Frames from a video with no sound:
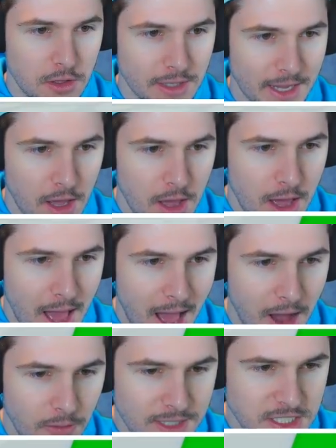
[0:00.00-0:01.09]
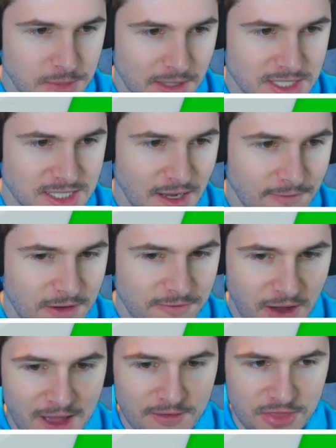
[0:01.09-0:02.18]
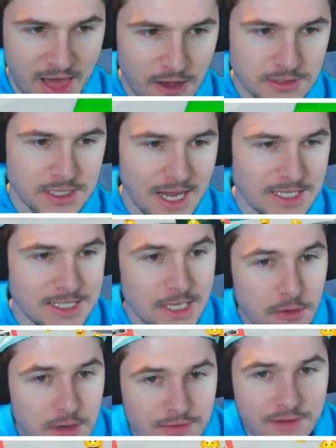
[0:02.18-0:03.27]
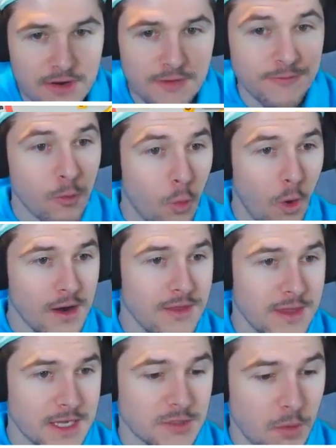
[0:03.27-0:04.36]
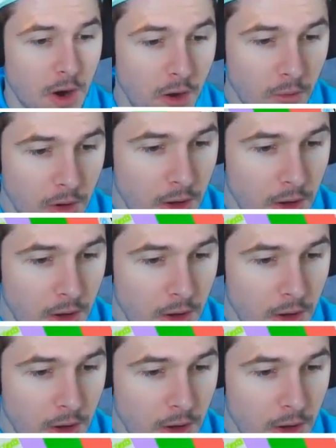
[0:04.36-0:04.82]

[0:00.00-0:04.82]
Like, how expensive? 75,000? I still don't even have enough for one of these, bro.